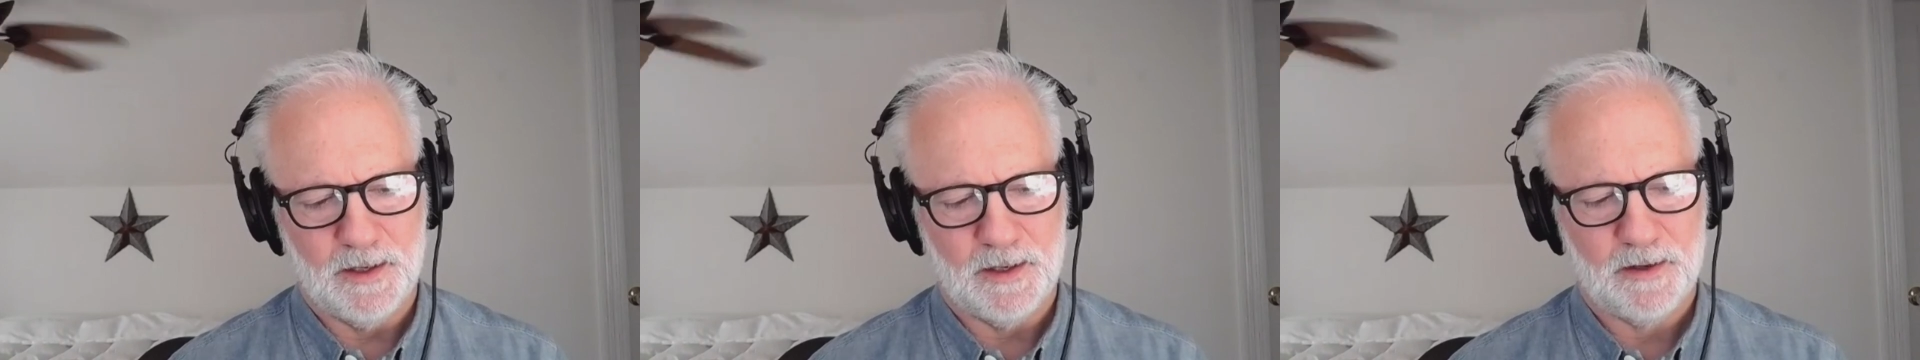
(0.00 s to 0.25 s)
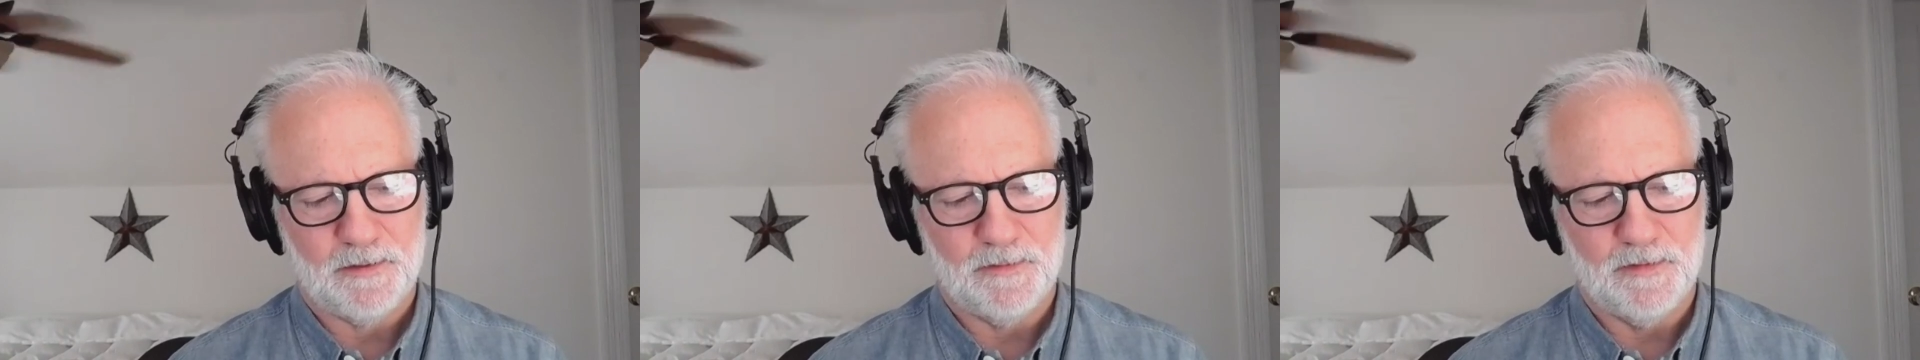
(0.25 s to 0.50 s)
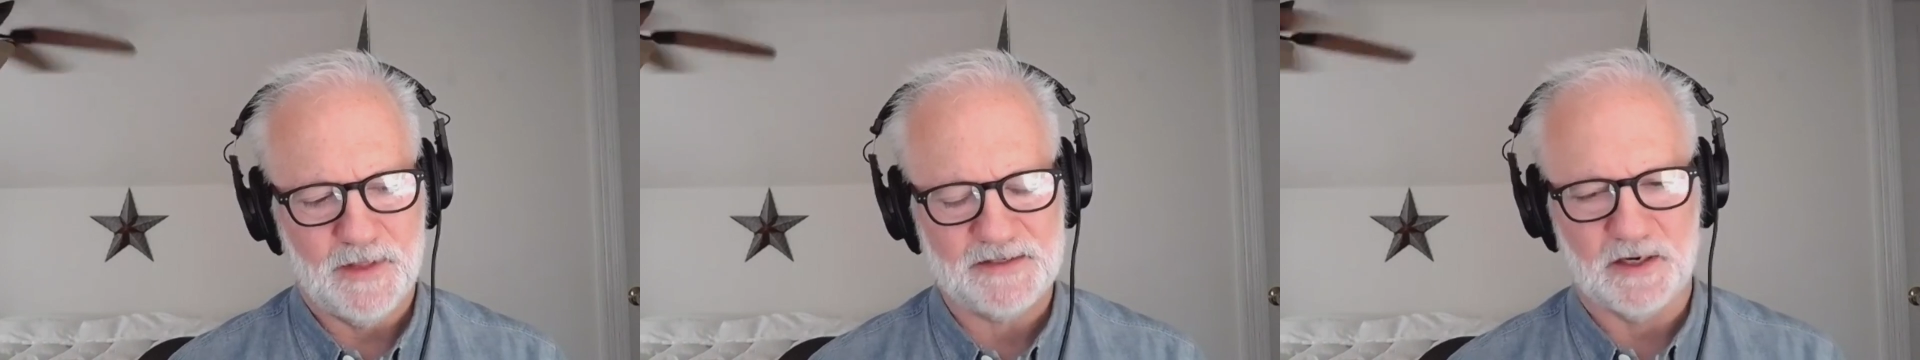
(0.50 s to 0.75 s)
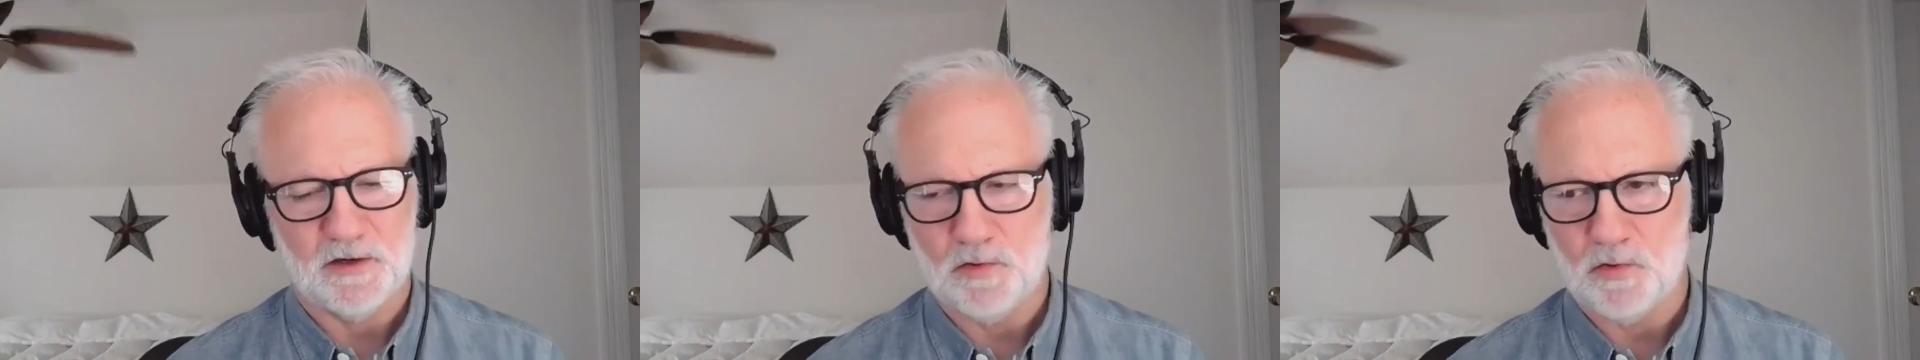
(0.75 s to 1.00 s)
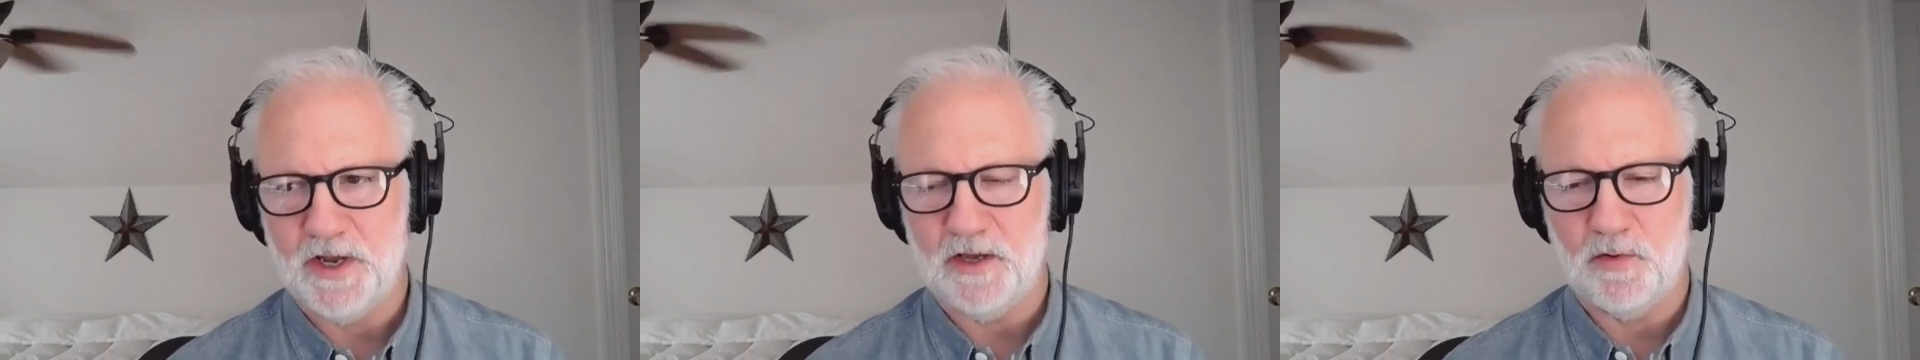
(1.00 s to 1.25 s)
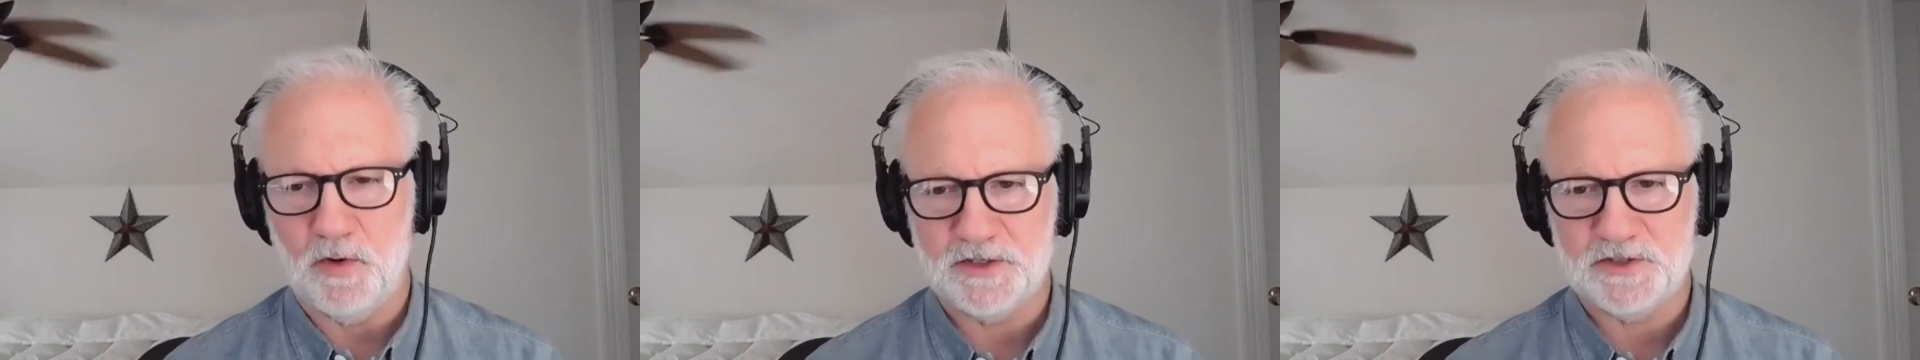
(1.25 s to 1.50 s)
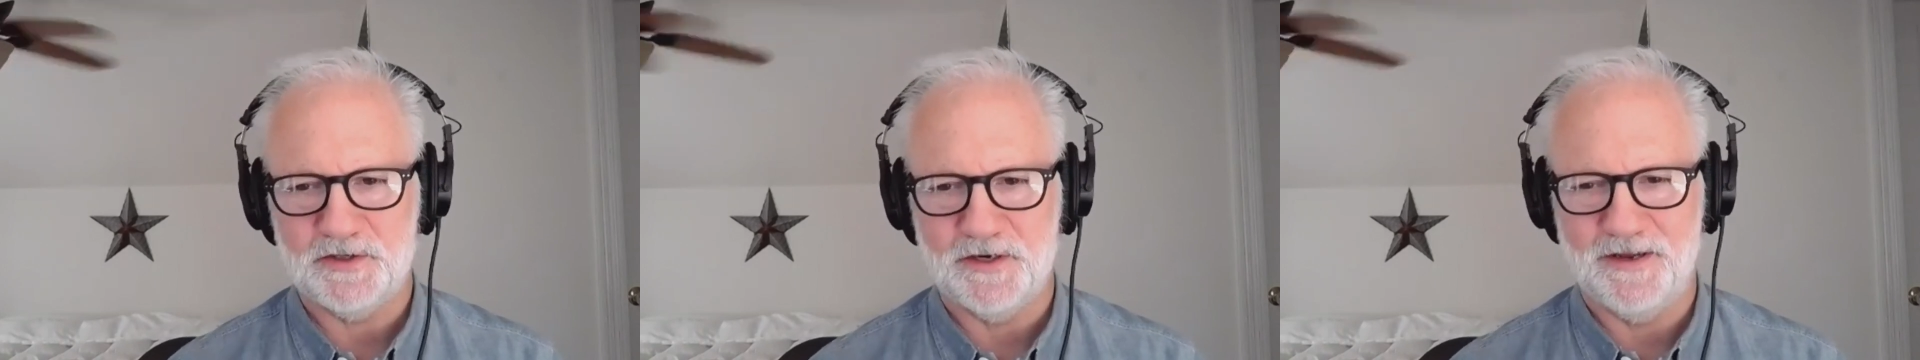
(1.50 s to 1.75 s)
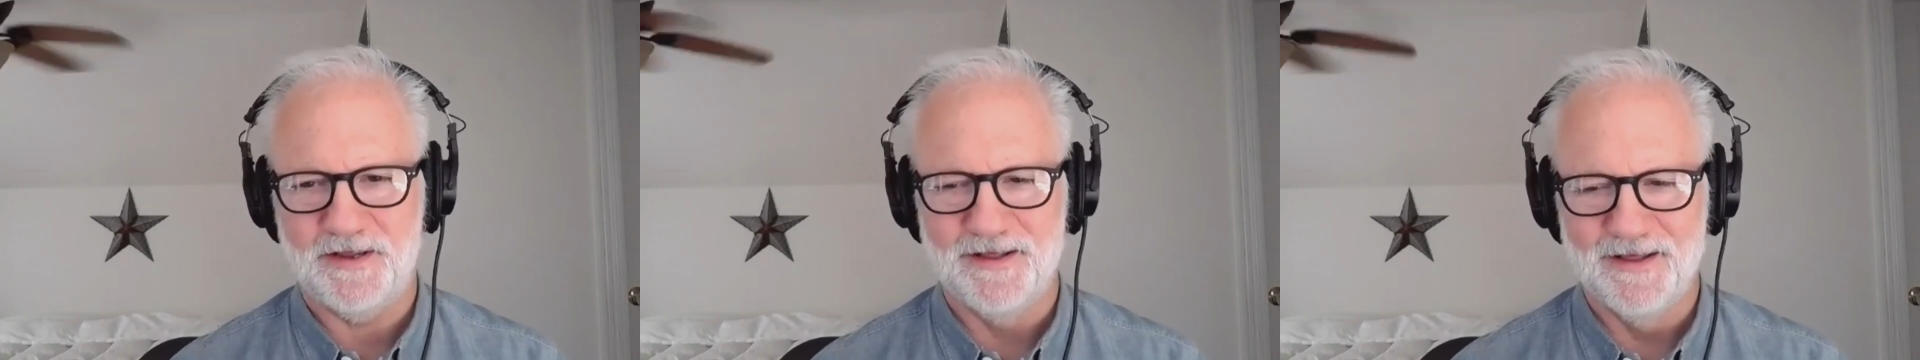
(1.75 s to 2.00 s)
That's a great
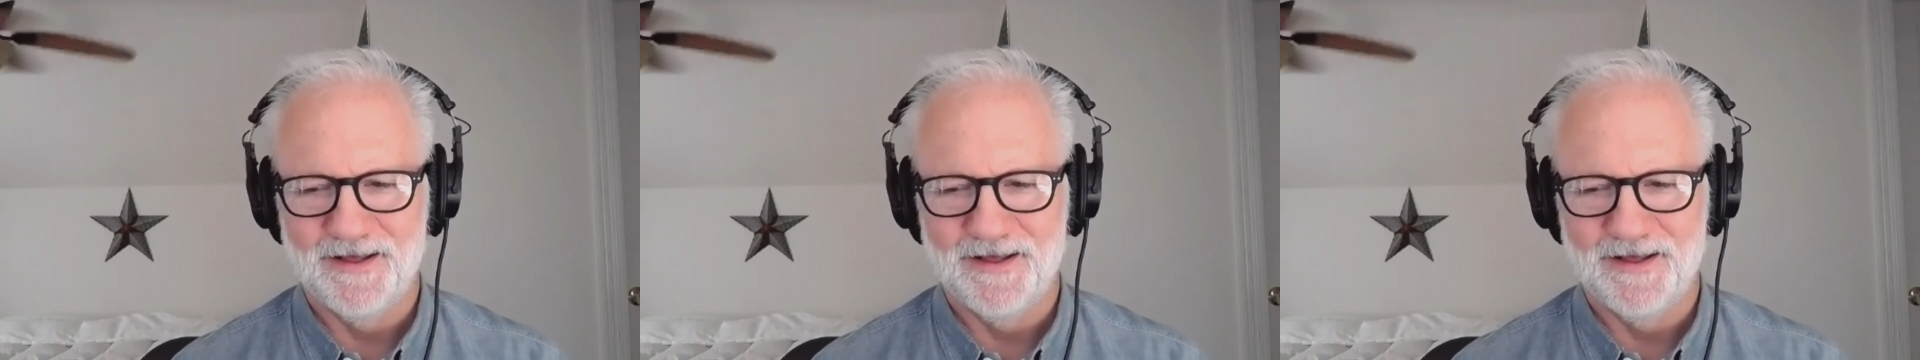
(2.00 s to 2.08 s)
question.